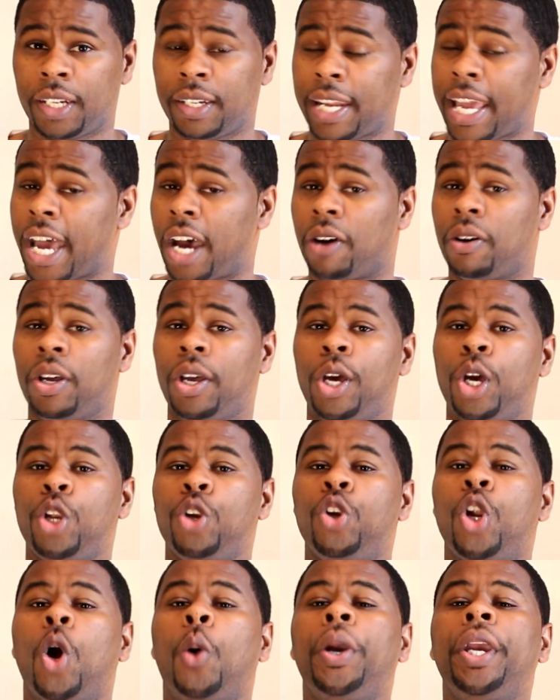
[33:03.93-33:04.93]
Now,
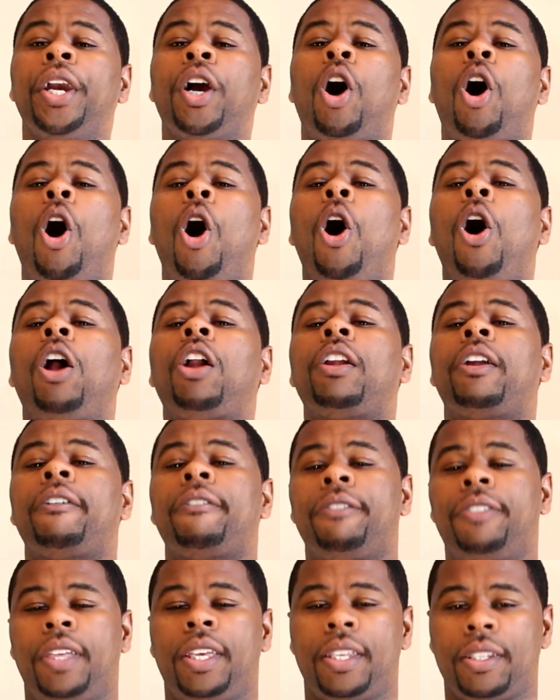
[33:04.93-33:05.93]
knowing all
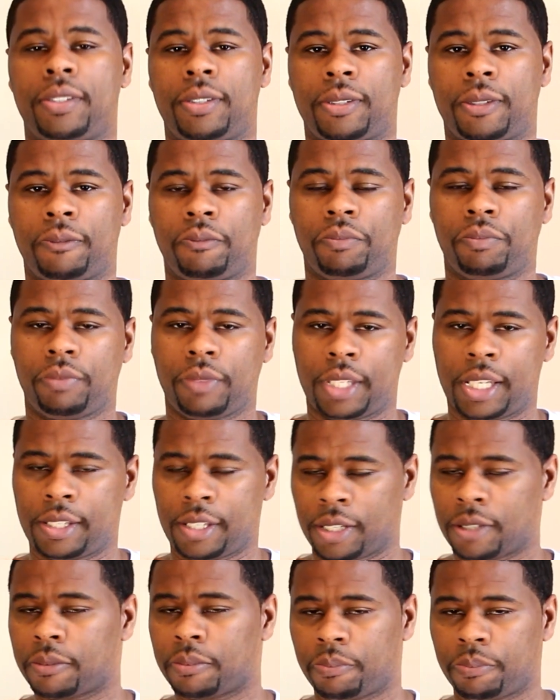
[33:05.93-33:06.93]
of this, let's
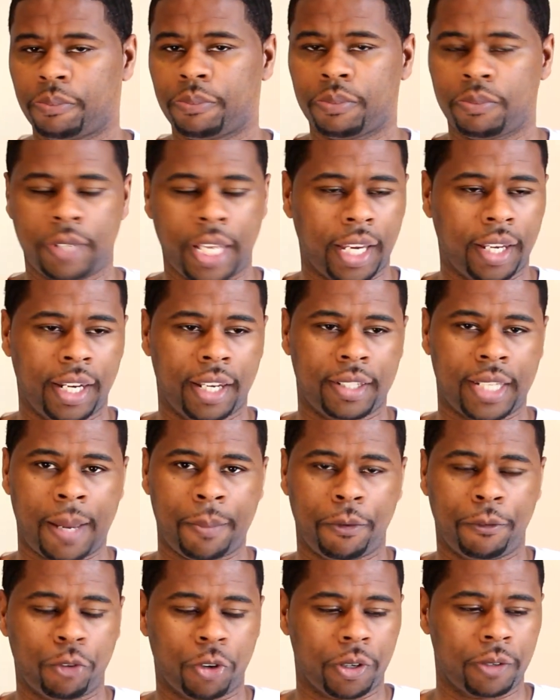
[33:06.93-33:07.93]
just take an
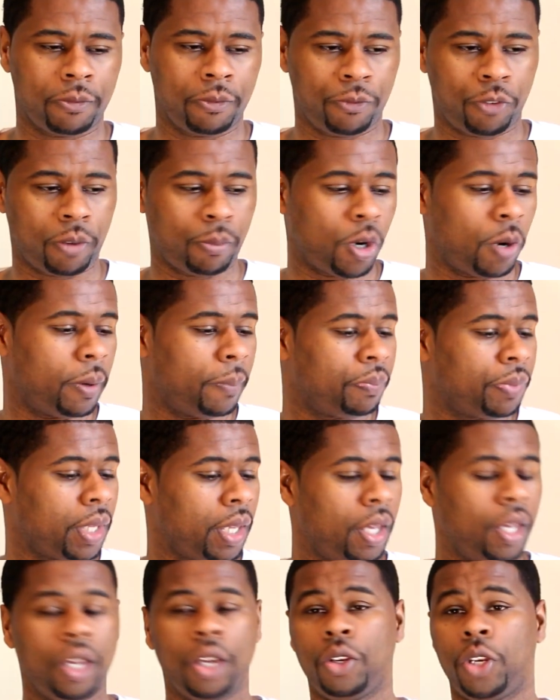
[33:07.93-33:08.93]
example for, for a
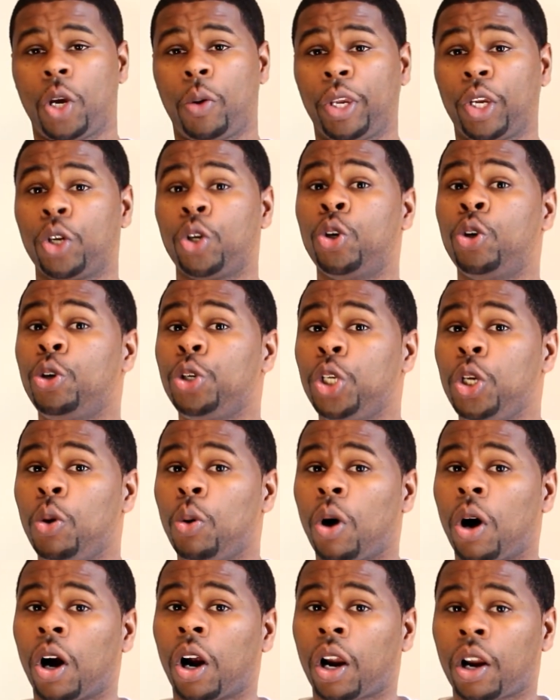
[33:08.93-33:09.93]
moment. Knowing who
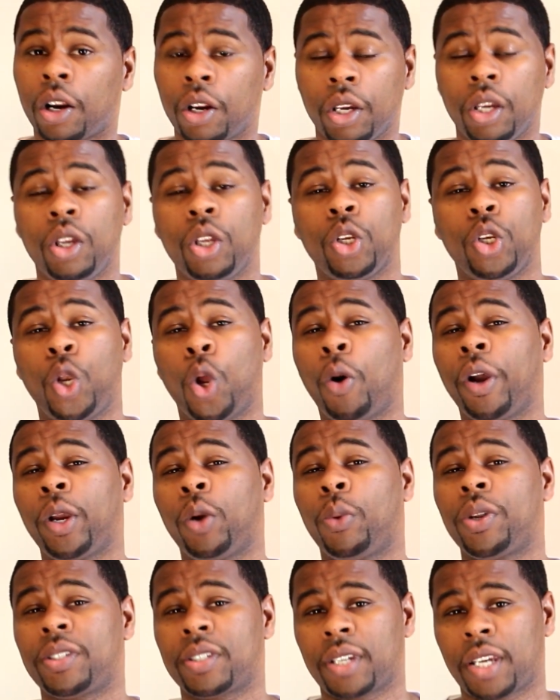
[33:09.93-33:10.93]
you are, knowing
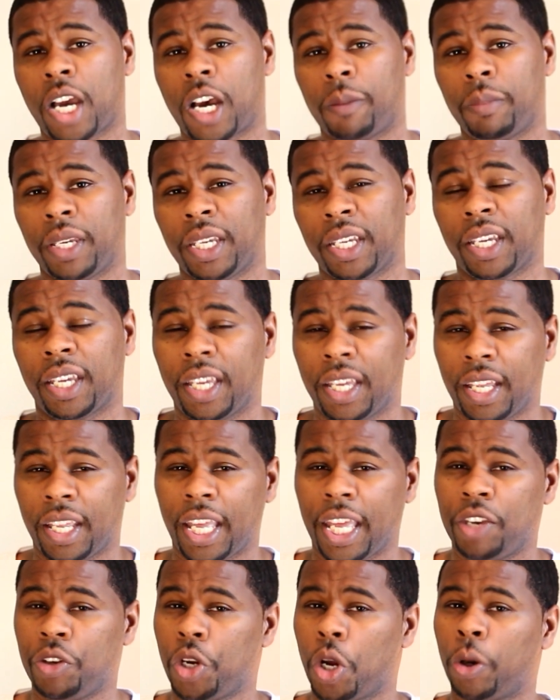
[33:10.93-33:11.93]
what's coming,
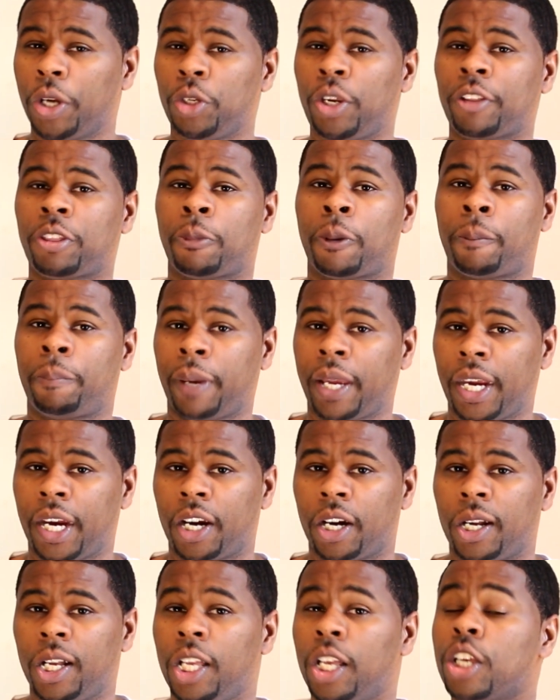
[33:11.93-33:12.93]
and knowing you have to prepare,
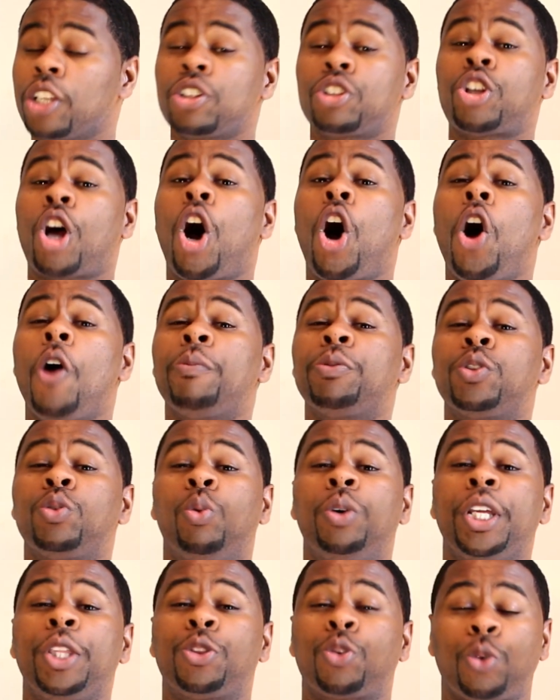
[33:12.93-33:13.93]
Psalms
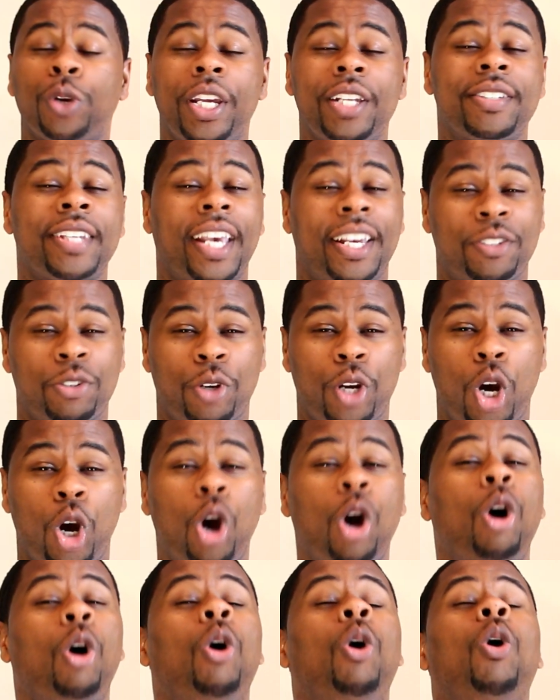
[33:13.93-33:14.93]
23 takes on a
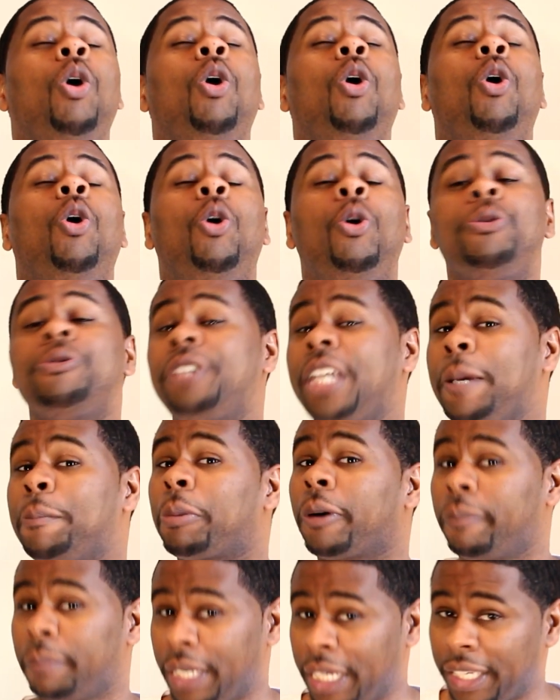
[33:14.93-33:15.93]
whole
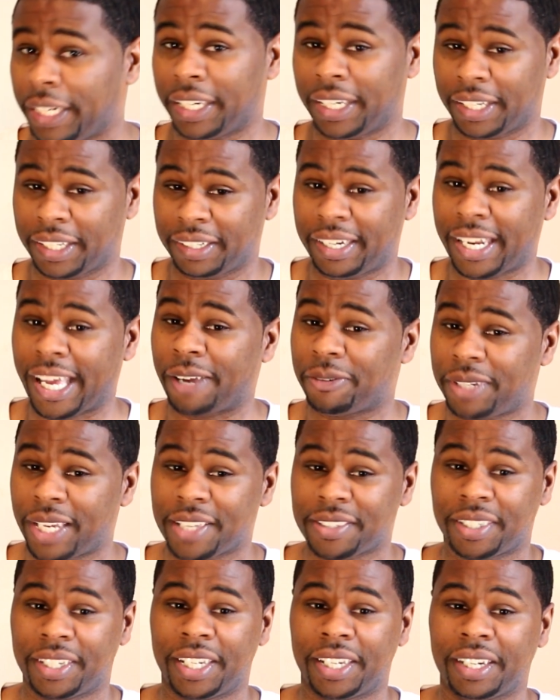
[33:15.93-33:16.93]
deeper meaning now,
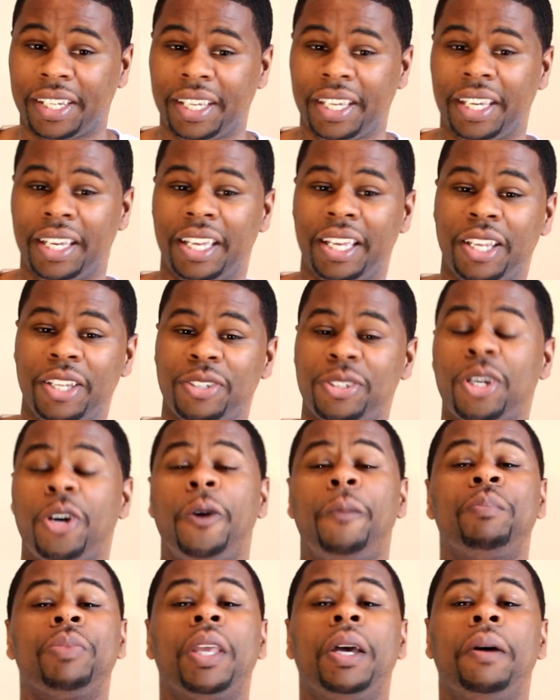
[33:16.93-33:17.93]
doesn't it?
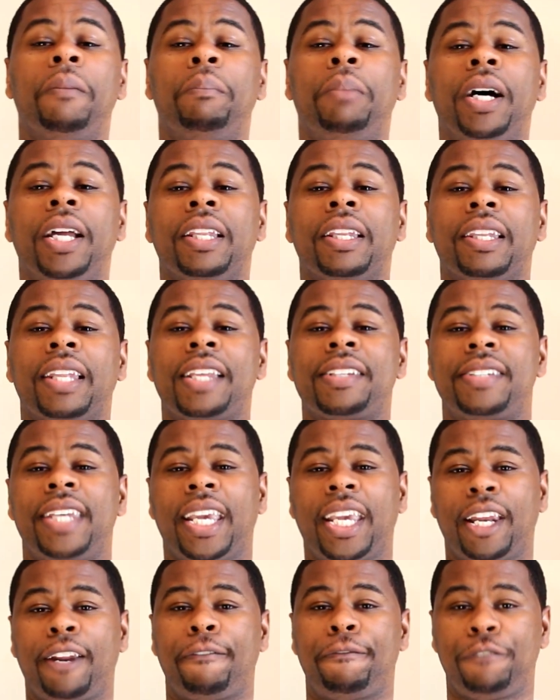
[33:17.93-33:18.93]
So, but let's
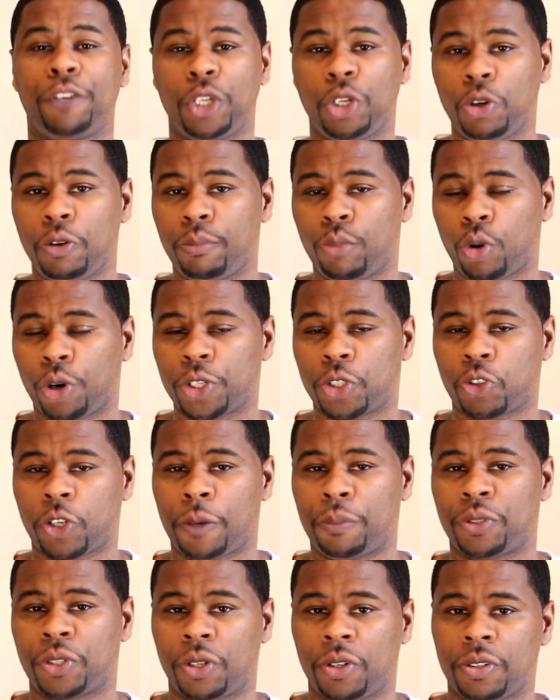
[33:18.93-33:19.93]
take out a few more
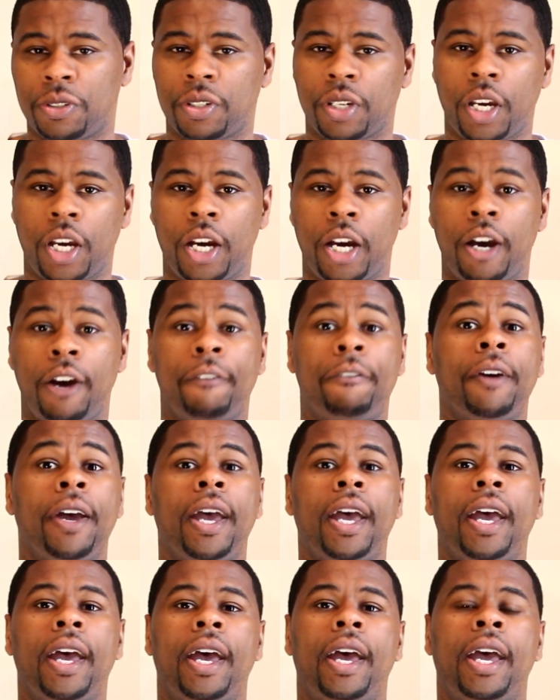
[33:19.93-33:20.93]
scriptures of
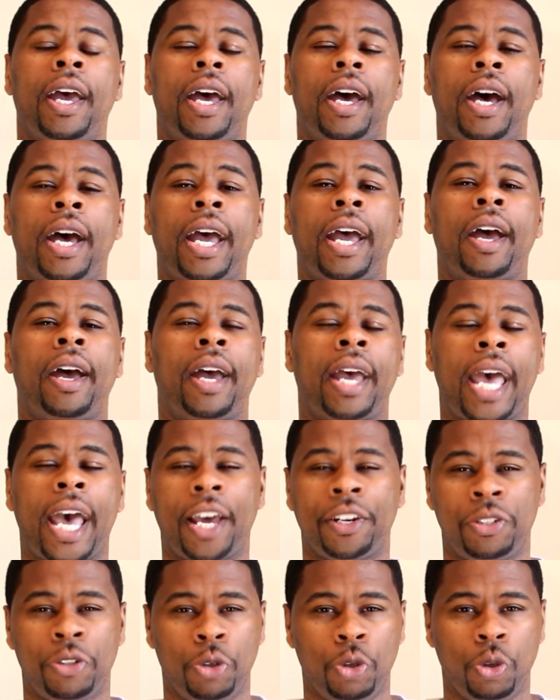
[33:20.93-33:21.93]
how
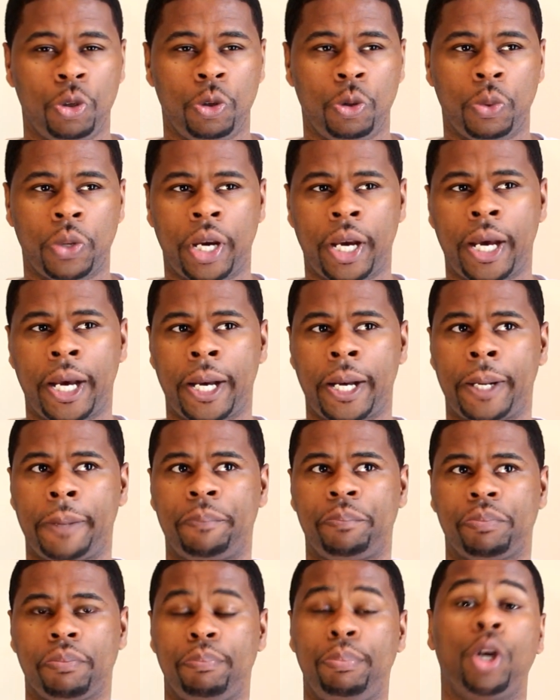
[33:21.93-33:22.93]
to
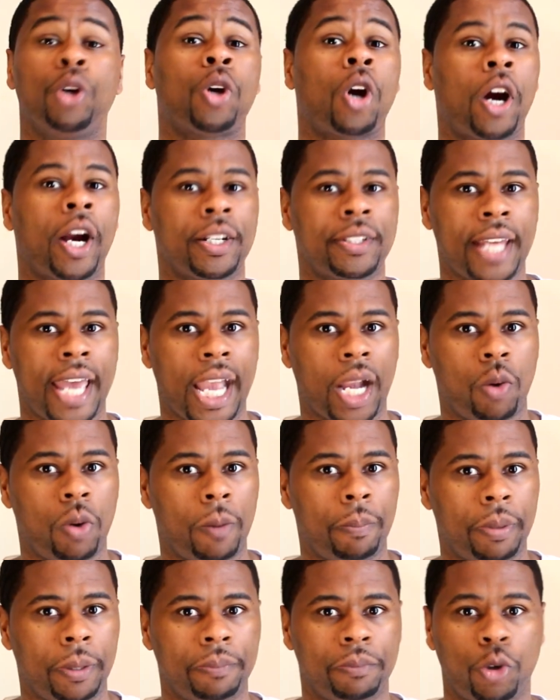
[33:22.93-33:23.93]
um, build our attack
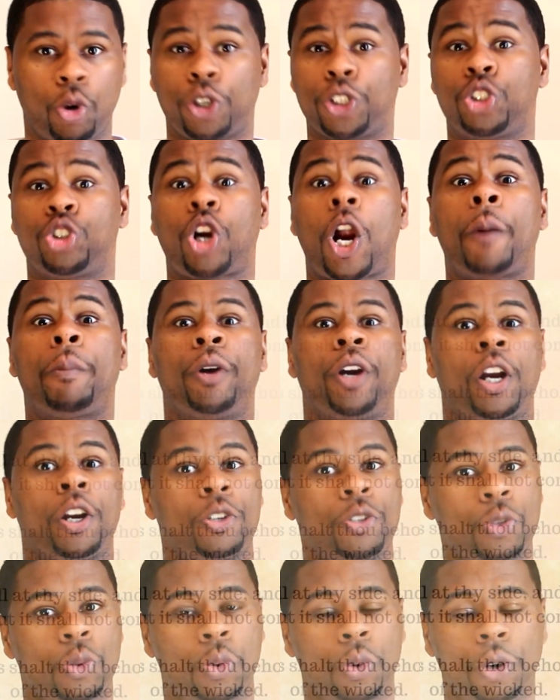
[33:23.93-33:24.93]
weapon or sharpen our
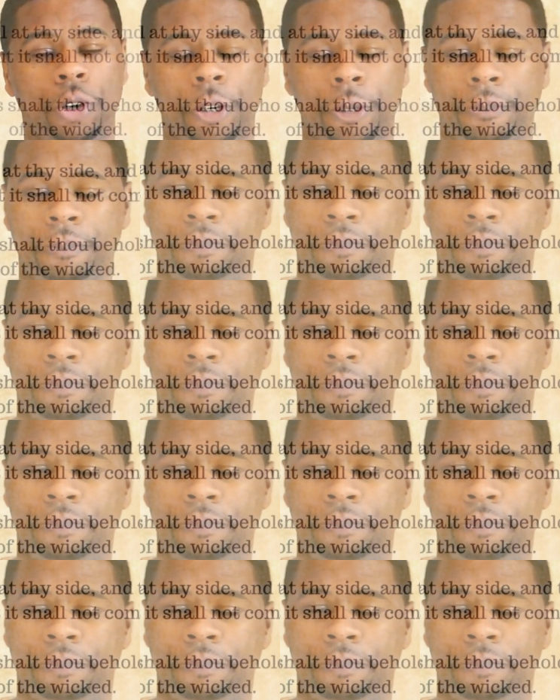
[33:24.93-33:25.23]
sword.